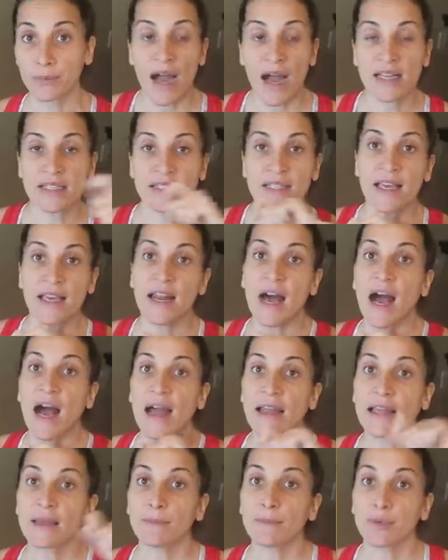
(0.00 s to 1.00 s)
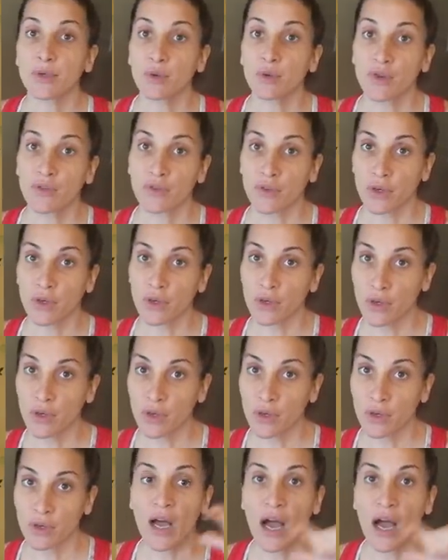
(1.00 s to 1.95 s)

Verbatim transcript: I said, I am beautiful.